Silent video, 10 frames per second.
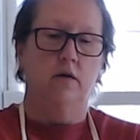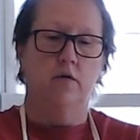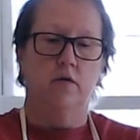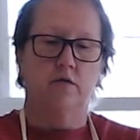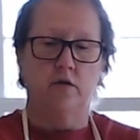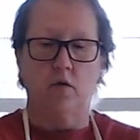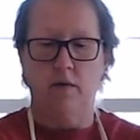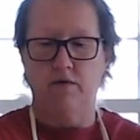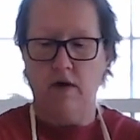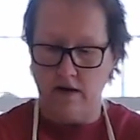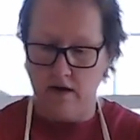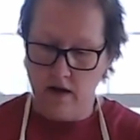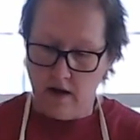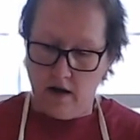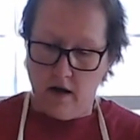So we've got
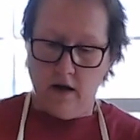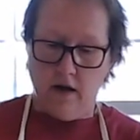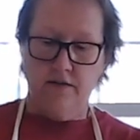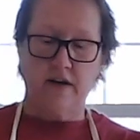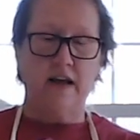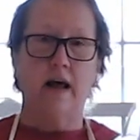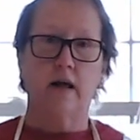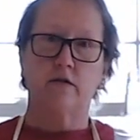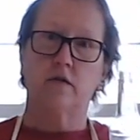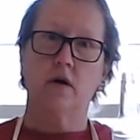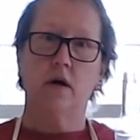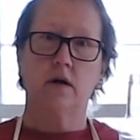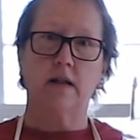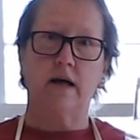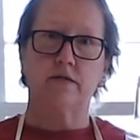10-ounce
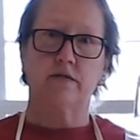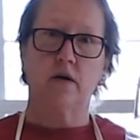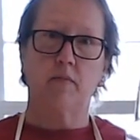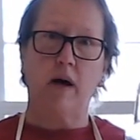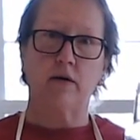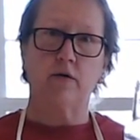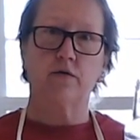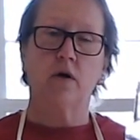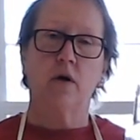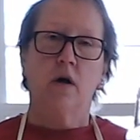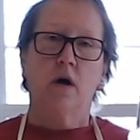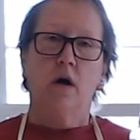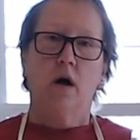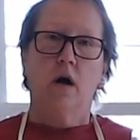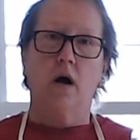glass bottles.
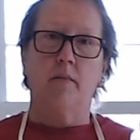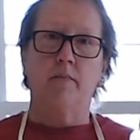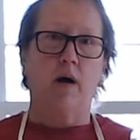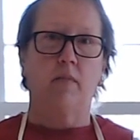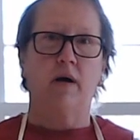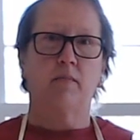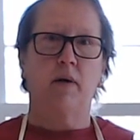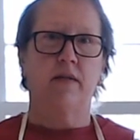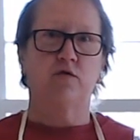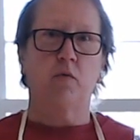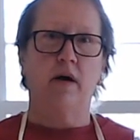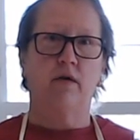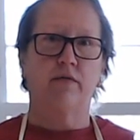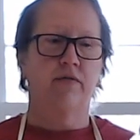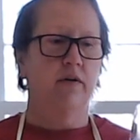I buy them by the
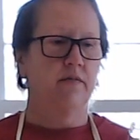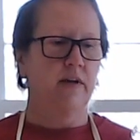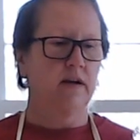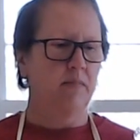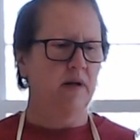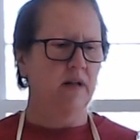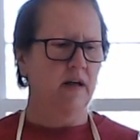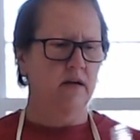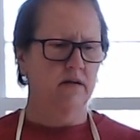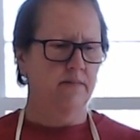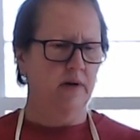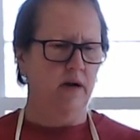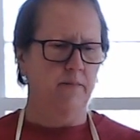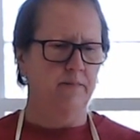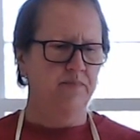12. They end up being like, I don't
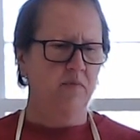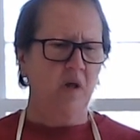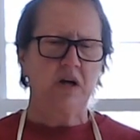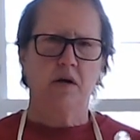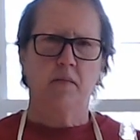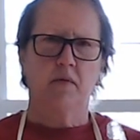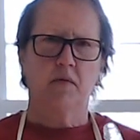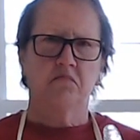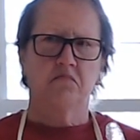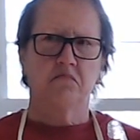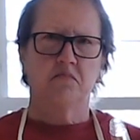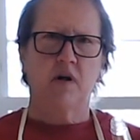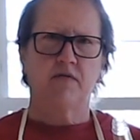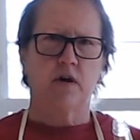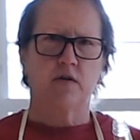know,
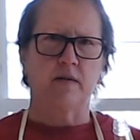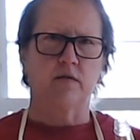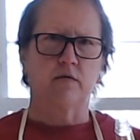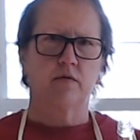not very expensive.